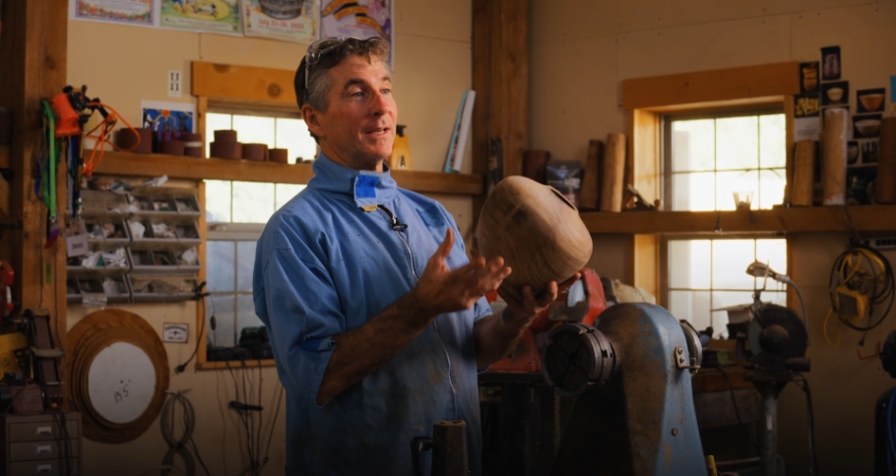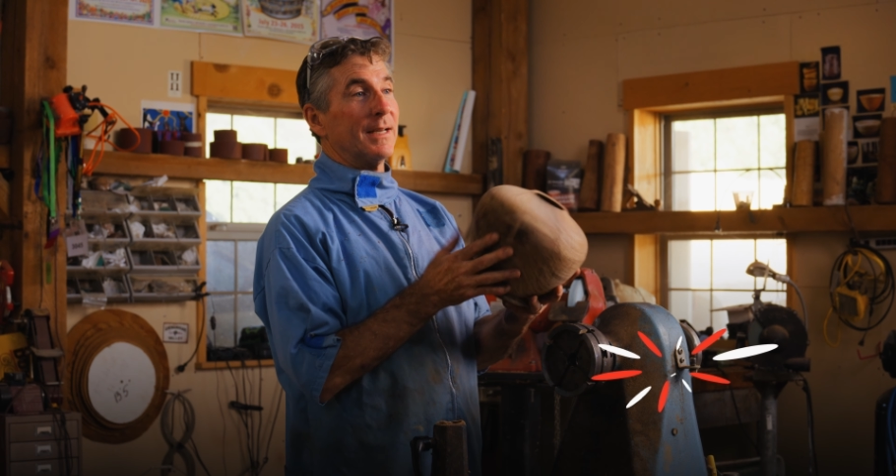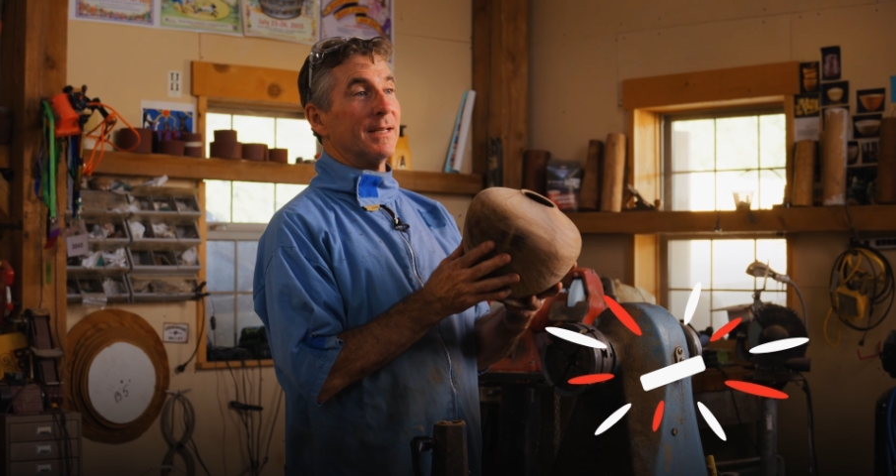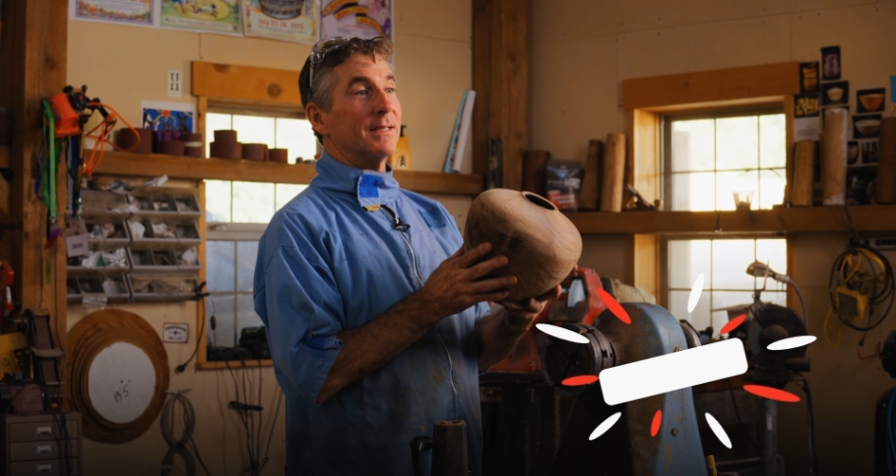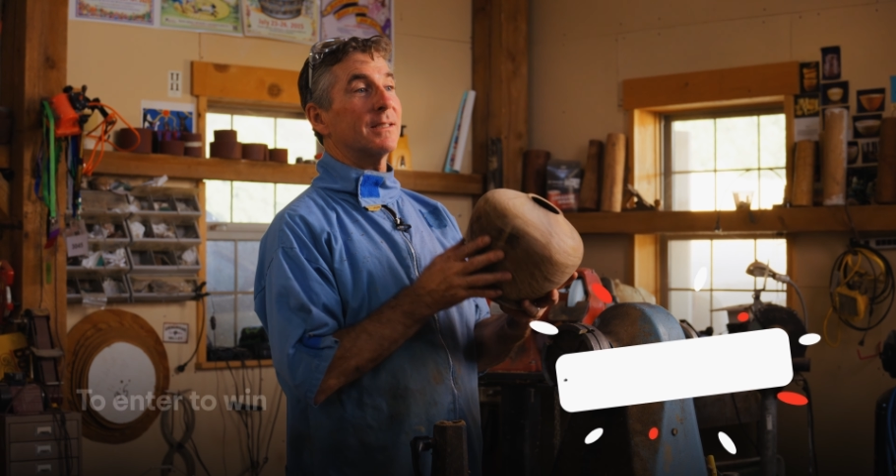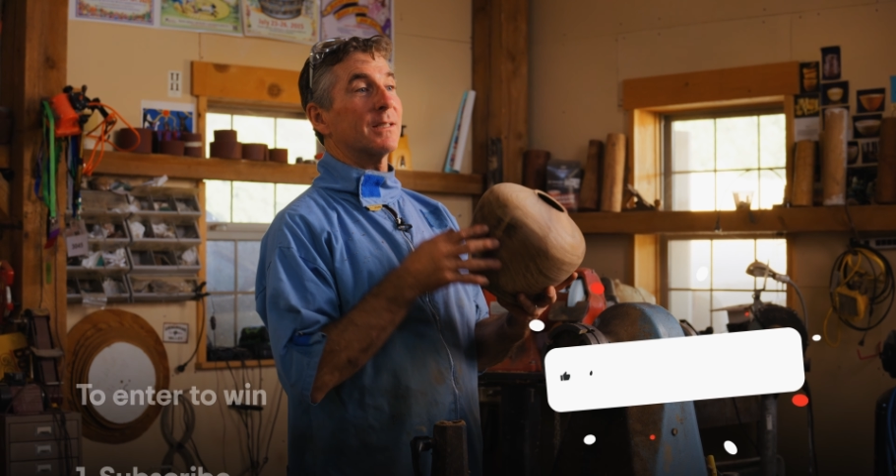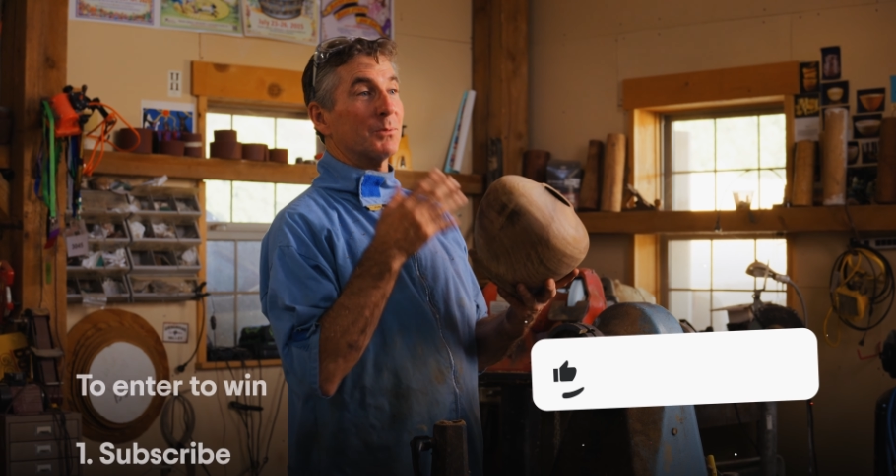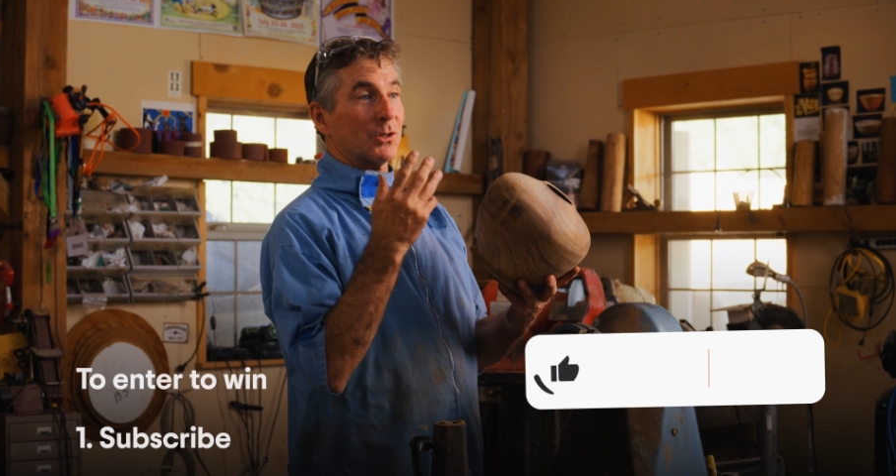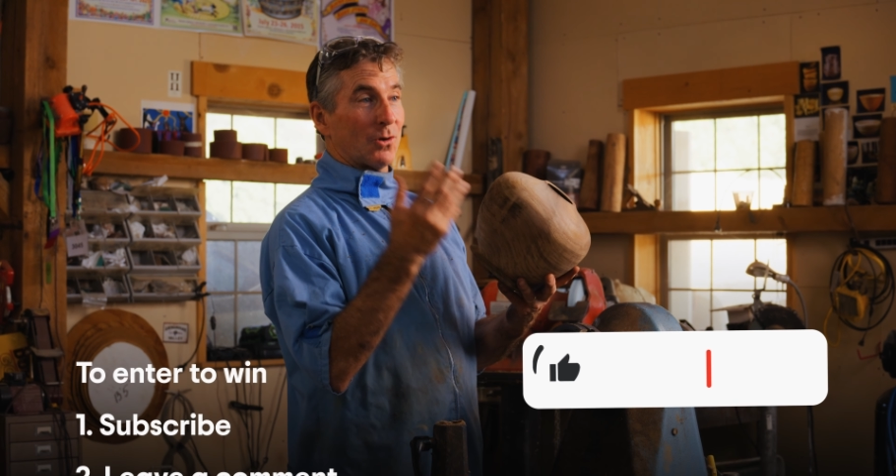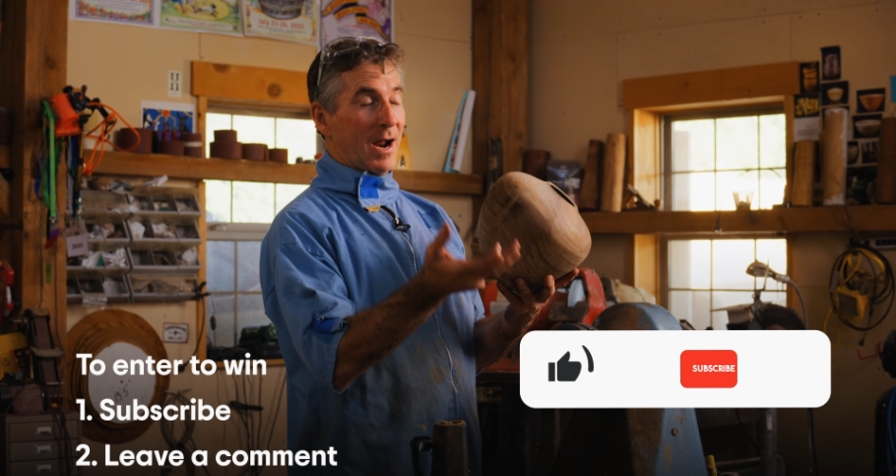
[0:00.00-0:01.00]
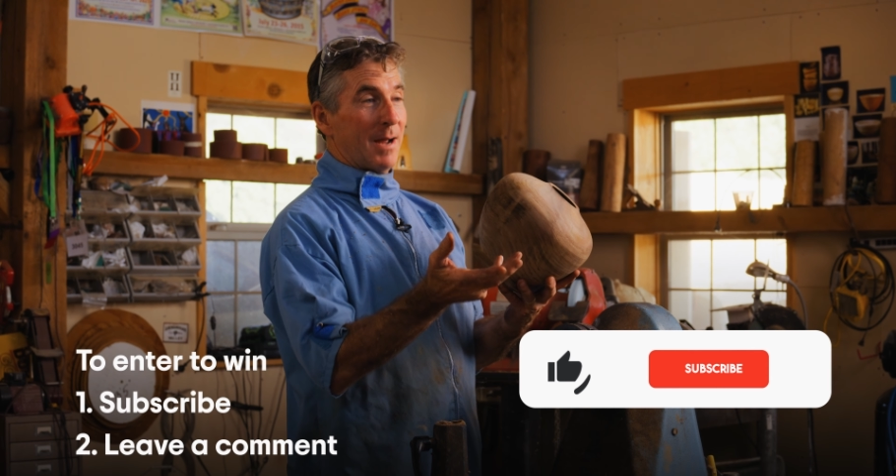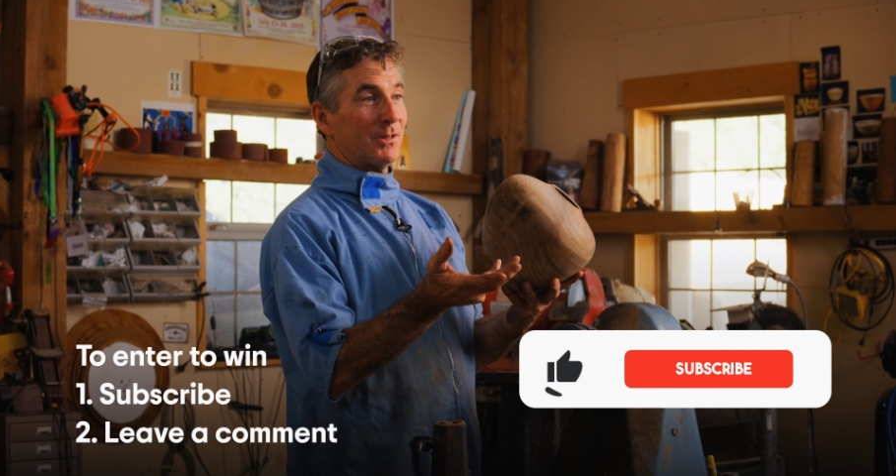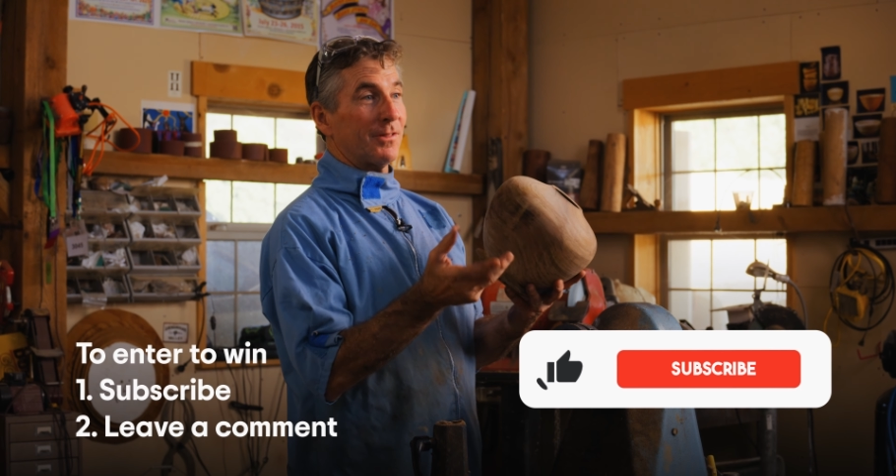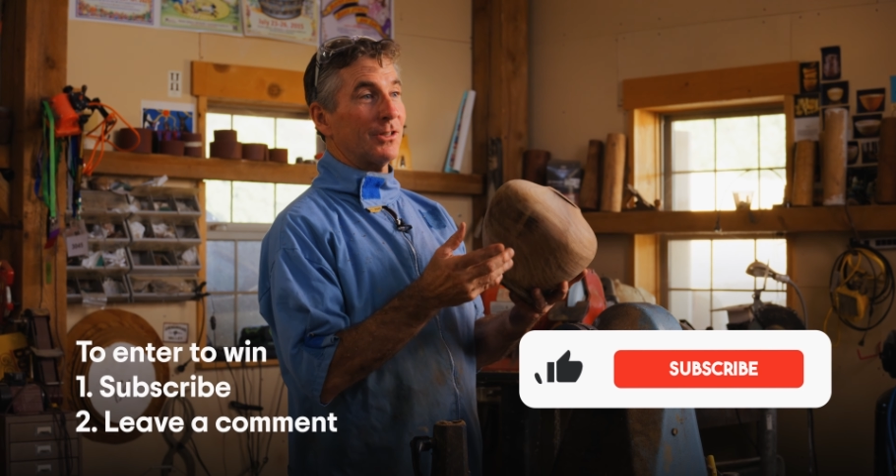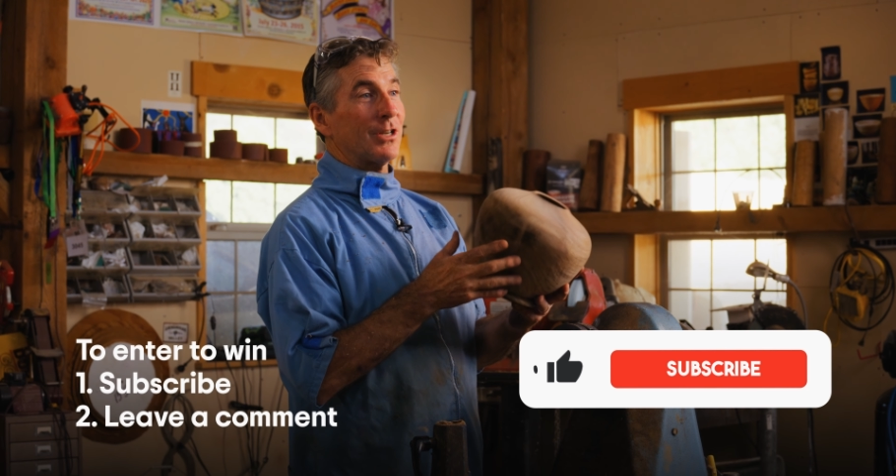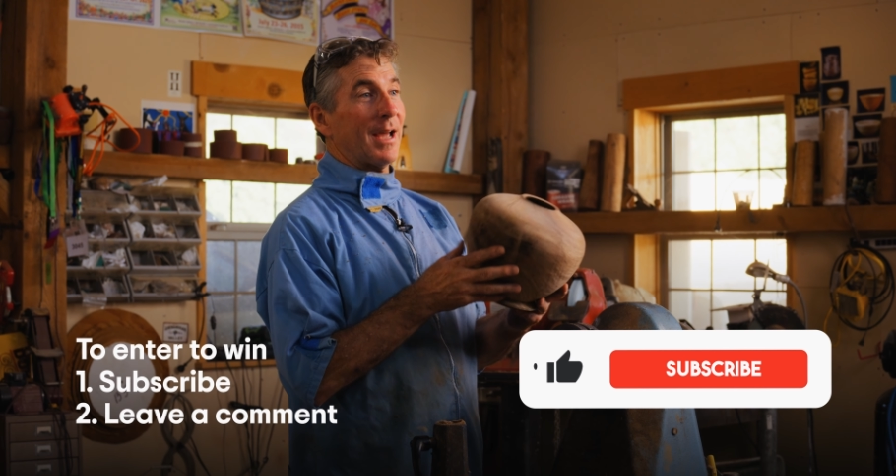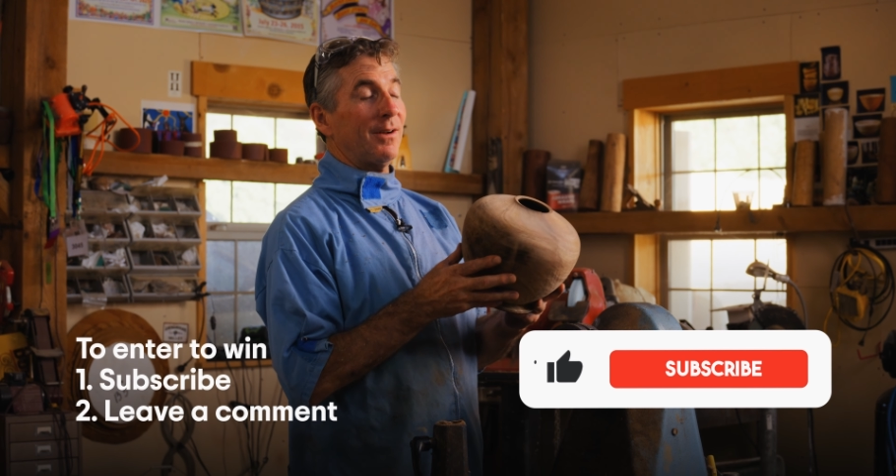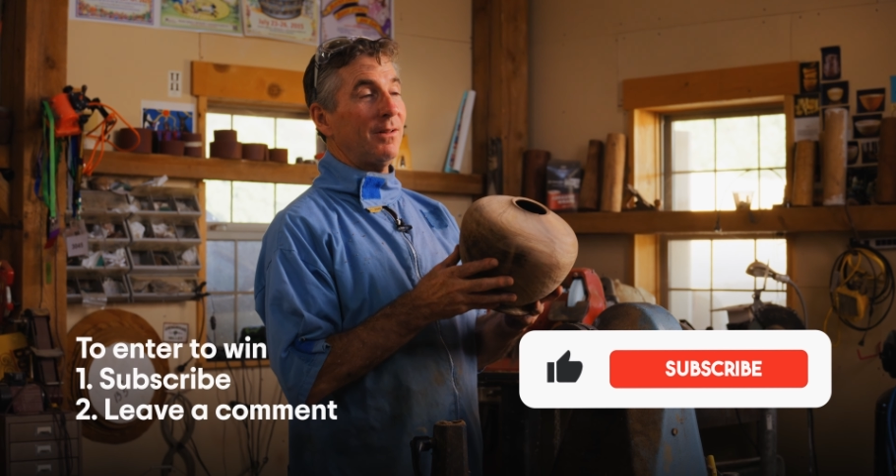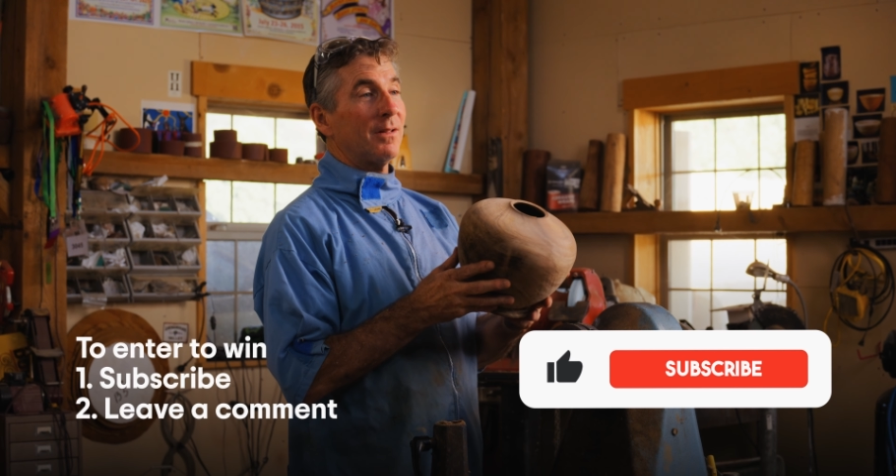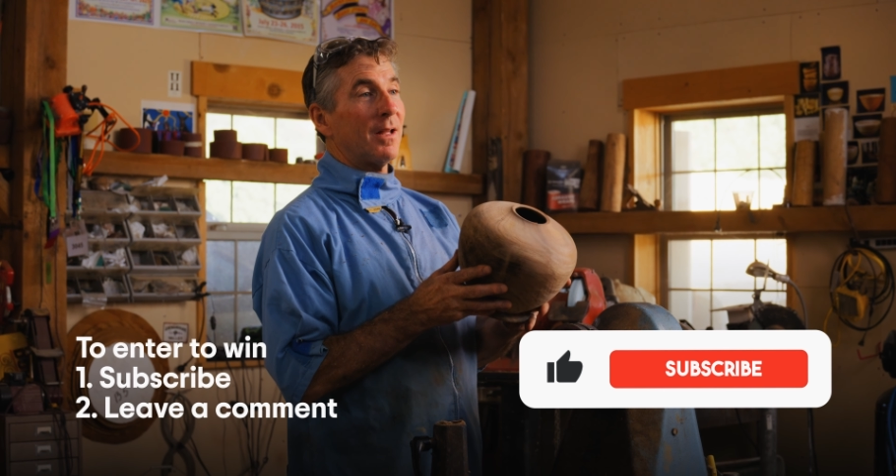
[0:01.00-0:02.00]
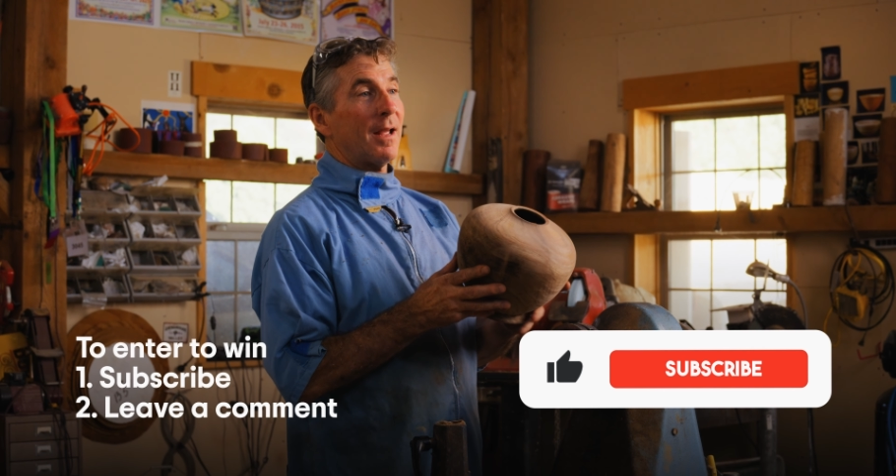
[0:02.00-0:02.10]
is subscribe to the channel